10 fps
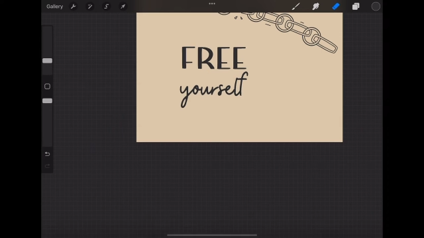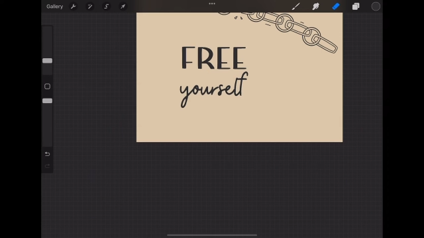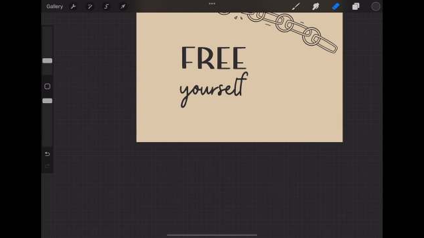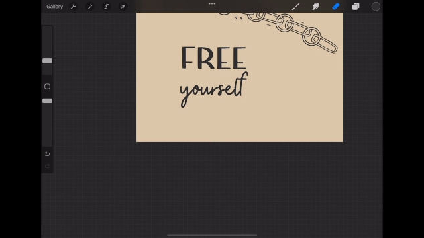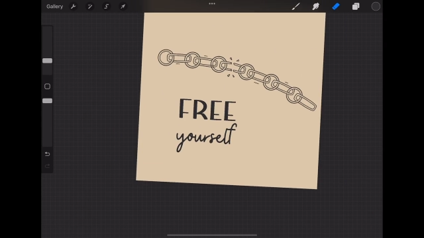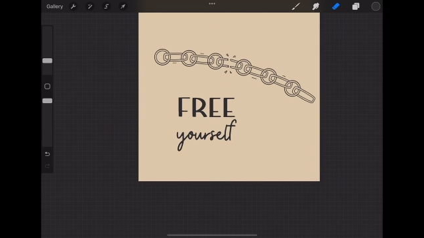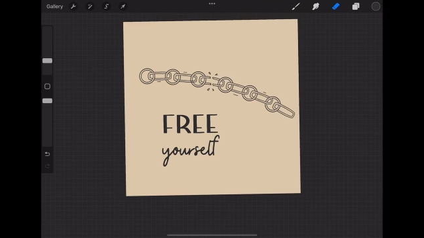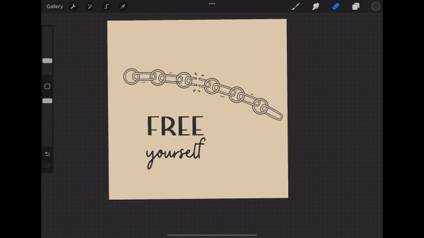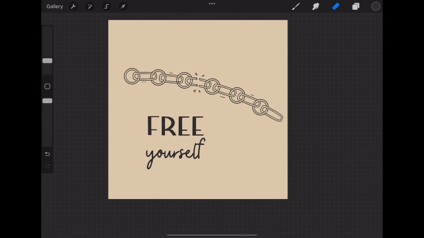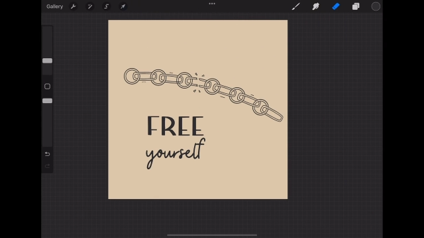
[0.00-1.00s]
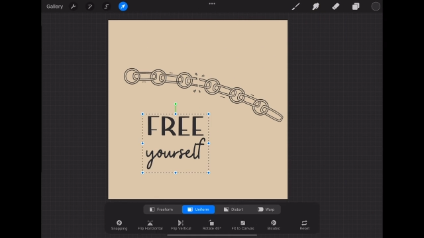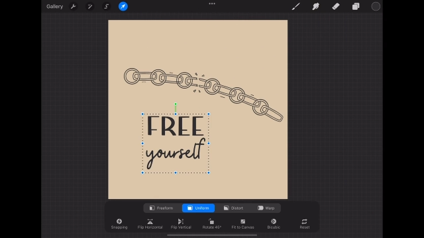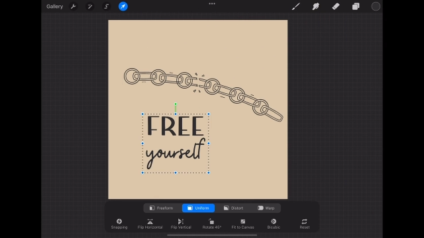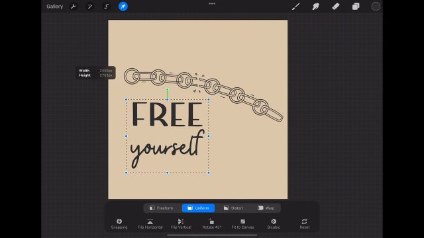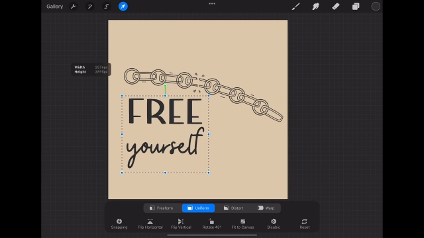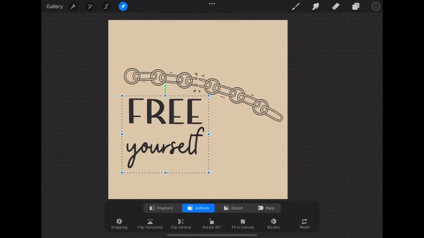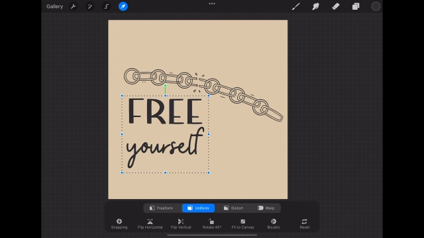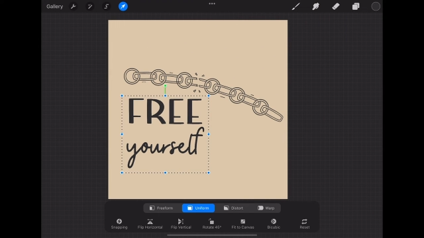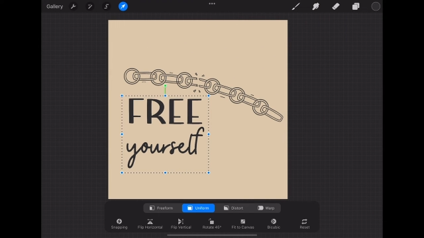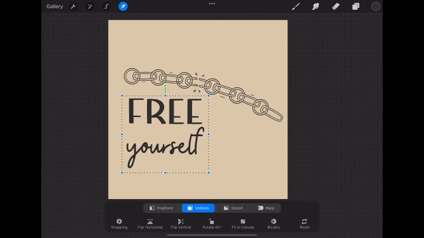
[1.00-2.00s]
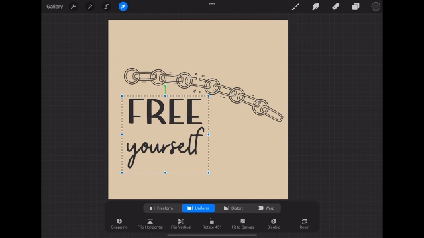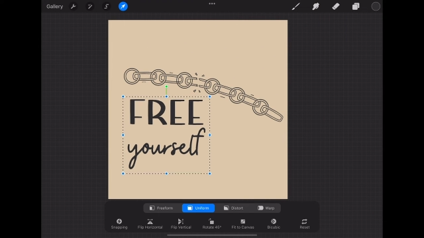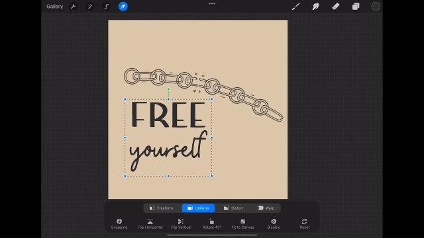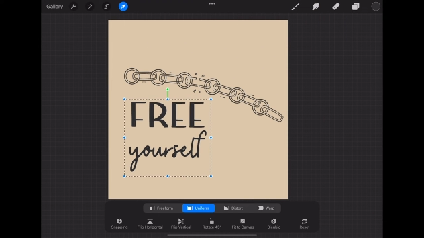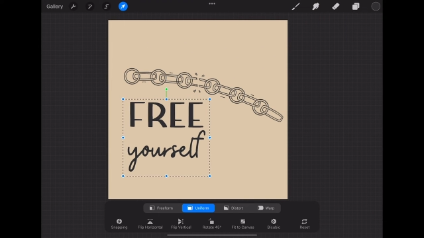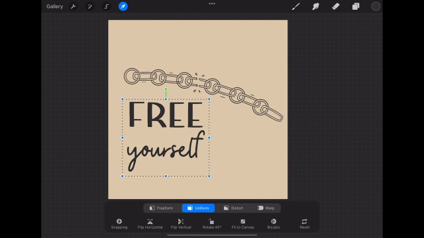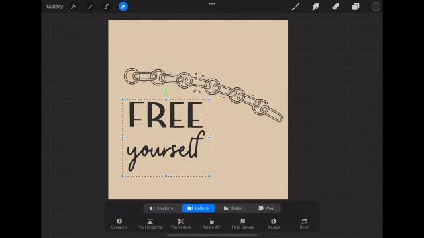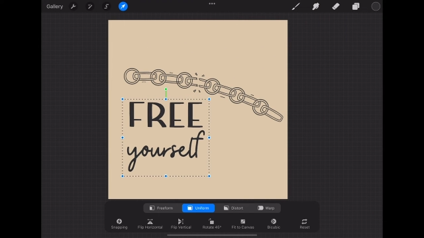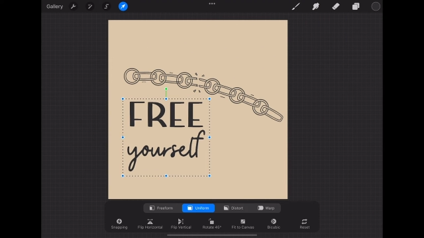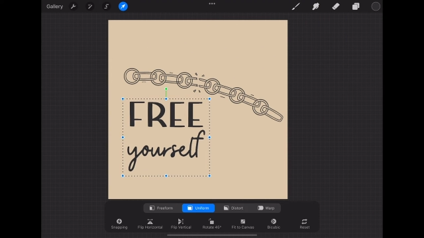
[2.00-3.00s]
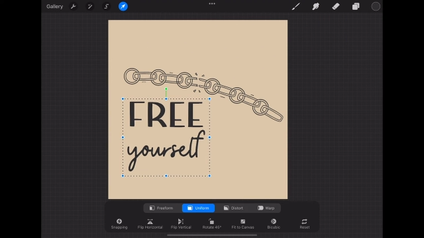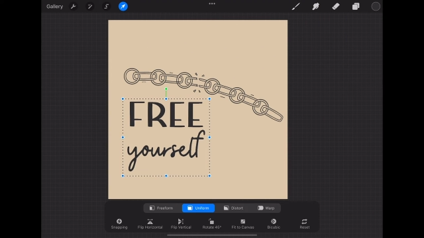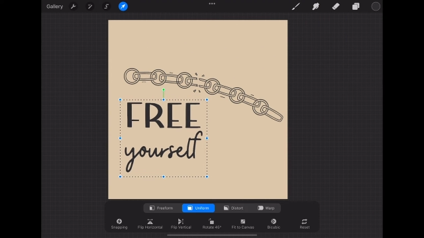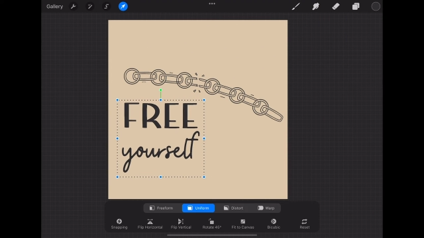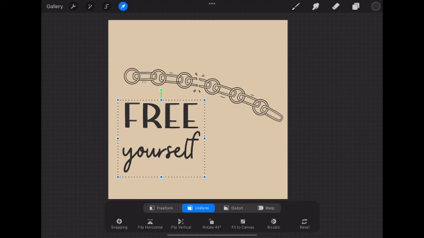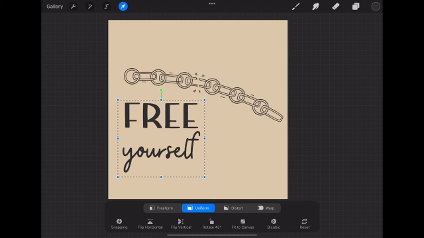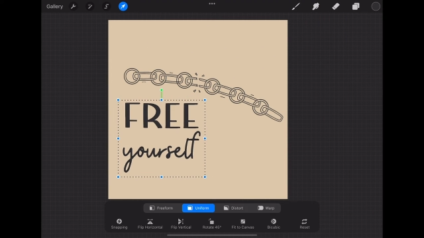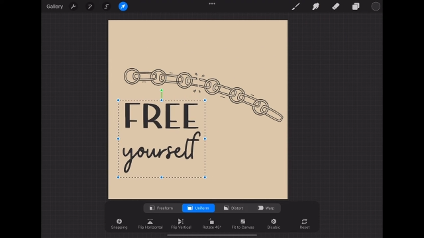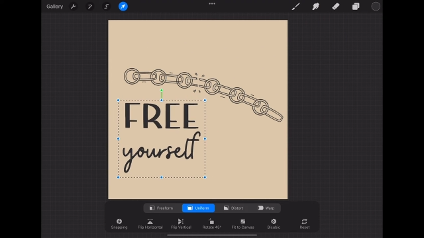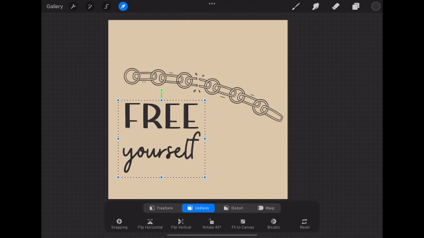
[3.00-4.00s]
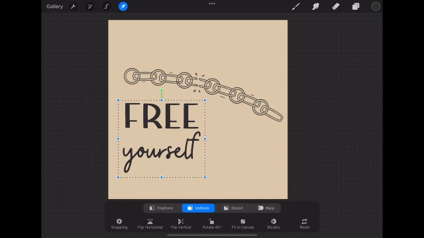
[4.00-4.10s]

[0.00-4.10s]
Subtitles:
Nobody's mouth can be seen.